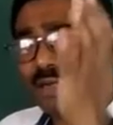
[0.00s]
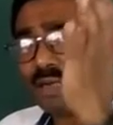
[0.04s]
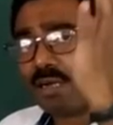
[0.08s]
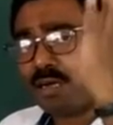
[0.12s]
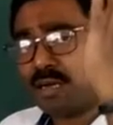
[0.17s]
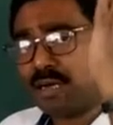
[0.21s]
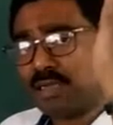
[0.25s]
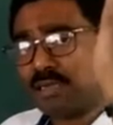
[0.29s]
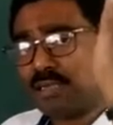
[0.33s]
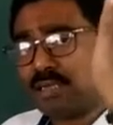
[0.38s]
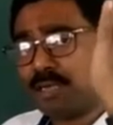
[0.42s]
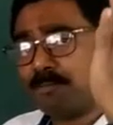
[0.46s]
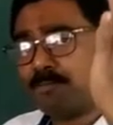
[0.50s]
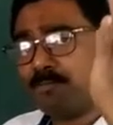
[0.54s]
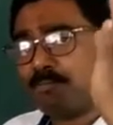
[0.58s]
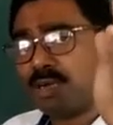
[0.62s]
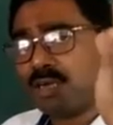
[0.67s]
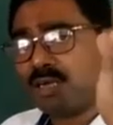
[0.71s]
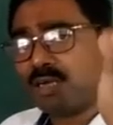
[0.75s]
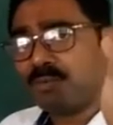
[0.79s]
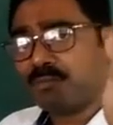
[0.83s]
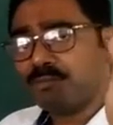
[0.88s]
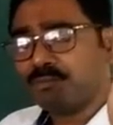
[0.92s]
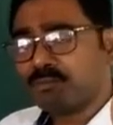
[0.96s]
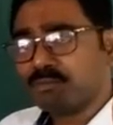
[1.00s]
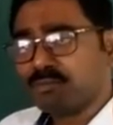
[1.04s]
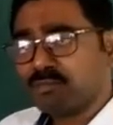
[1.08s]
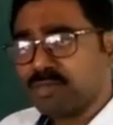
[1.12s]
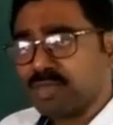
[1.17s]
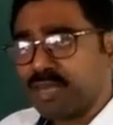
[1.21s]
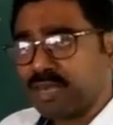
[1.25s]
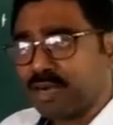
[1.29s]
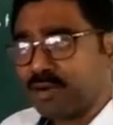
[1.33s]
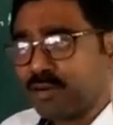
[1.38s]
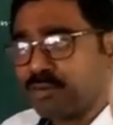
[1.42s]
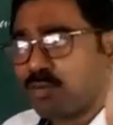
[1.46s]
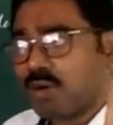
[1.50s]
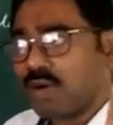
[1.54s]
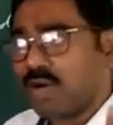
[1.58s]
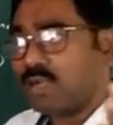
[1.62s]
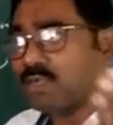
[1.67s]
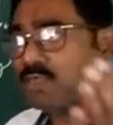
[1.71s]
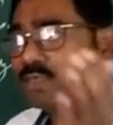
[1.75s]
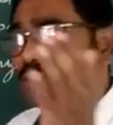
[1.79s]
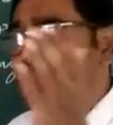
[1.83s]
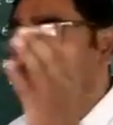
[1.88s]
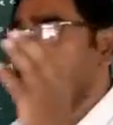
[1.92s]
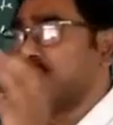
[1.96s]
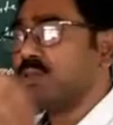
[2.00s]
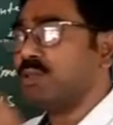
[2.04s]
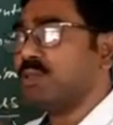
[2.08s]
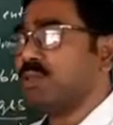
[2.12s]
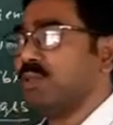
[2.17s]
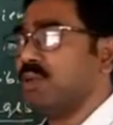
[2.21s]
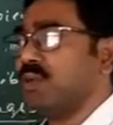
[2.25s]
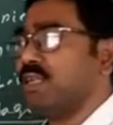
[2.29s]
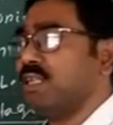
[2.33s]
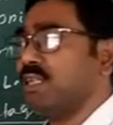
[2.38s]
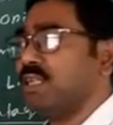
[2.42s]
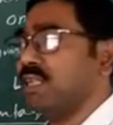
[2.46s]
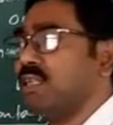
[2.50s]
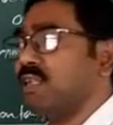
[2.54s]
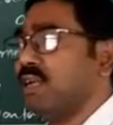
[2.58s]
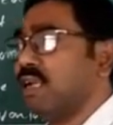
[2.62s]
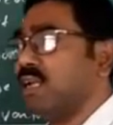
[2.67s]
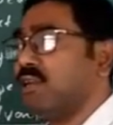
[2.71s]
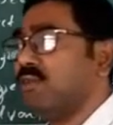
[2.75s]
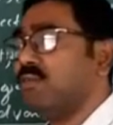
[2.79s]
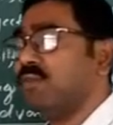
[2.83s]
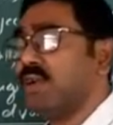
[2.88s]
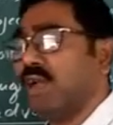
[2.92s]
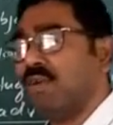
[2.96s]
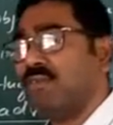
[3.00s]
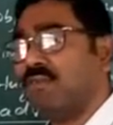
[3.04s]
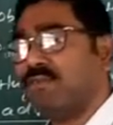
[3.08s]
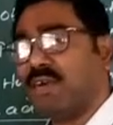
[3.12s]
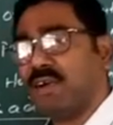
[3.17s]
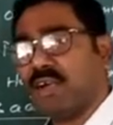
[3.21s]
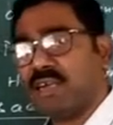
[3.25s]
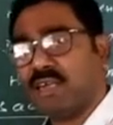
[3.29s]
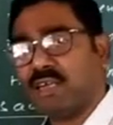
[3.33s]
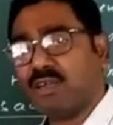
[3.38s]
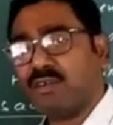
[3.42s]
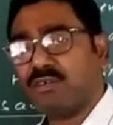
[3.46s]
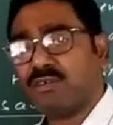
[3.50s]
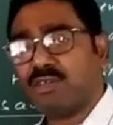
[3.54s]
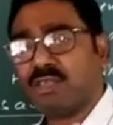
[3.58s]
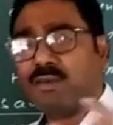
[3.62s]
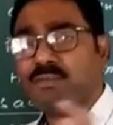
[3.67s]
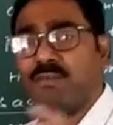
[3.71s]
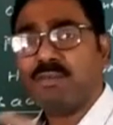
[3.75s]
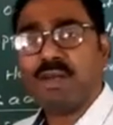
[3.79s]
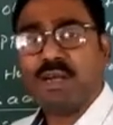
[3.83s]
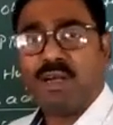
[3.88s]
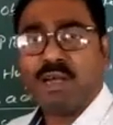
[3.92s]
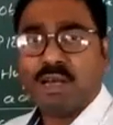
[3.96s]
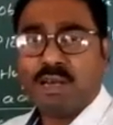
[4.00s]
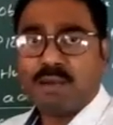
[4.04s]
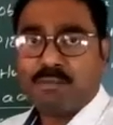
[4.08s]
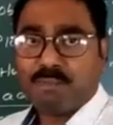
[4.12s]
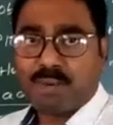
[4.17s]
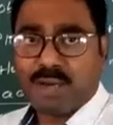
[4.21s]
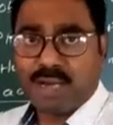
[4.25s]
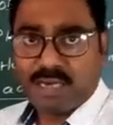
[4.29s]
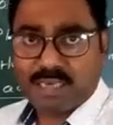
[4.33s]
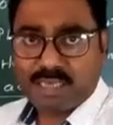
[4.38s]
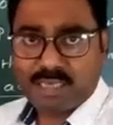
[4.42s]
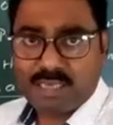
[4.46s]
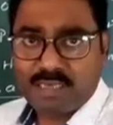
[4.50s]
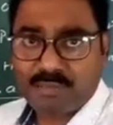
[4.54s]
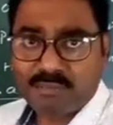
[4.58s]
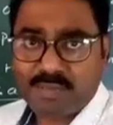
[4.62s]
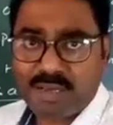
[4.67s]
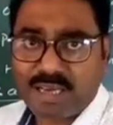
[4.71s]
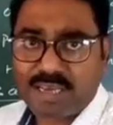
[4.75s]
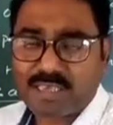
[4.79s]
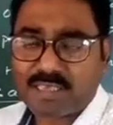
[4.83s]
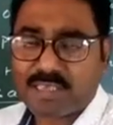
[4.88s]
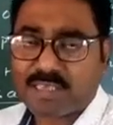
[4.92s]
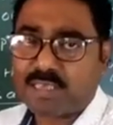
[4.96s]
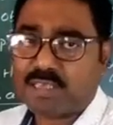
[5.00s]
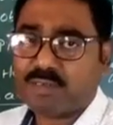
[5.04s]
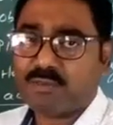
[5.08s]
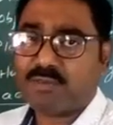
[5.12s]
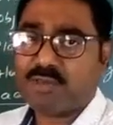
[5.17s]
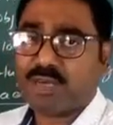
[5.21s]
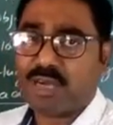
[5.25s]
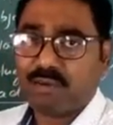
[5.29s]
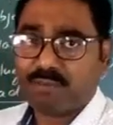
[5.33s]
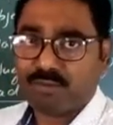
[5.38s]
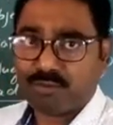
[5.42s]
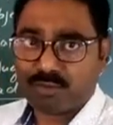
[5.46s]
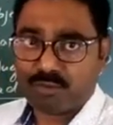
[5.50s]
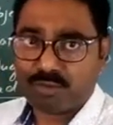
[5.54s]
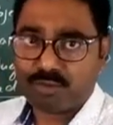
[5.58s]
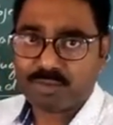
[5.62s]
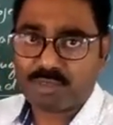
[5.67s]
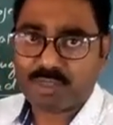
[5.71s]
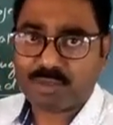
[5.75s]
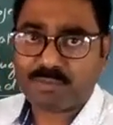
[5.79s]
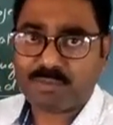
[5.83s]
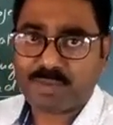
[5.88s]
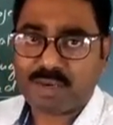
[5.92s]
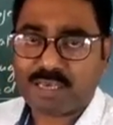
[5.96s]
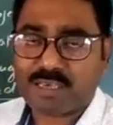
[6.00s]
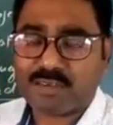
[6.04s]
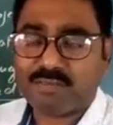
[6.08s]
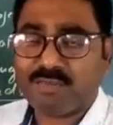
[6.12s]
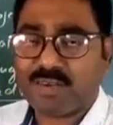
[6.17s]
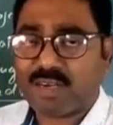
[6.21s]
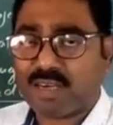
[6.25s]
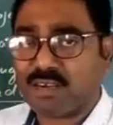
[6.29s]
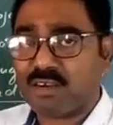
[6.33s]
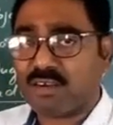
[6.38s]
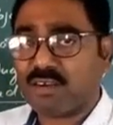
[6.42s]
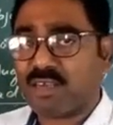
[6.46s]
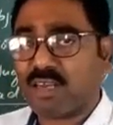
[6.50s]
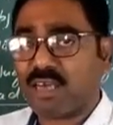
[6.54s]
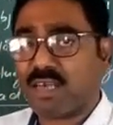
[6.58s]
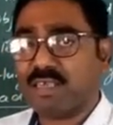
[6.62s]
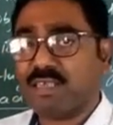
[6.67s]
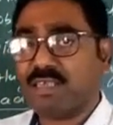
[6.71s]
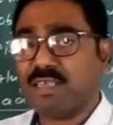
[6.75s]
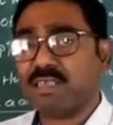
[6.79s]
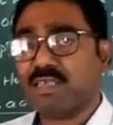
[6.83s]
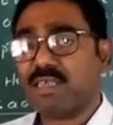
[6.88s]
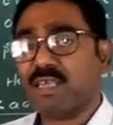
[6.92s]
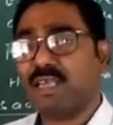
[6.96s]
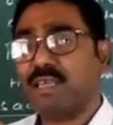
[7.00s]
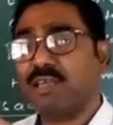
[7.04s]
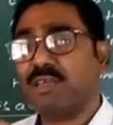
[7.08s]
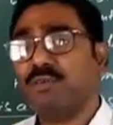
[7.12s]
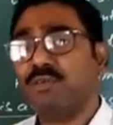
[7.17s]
a number 1 to 20, and we have find out some pattern matching. We have do some pattern recognition, in